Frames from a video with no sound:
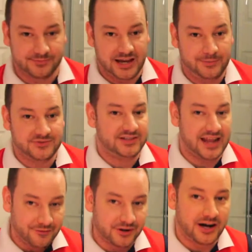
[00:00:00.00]
games
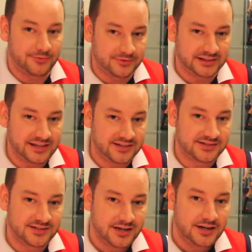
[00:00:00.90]
never got
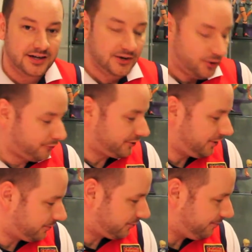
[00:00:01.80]
released over here
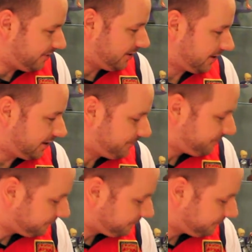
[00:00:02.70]
in North America,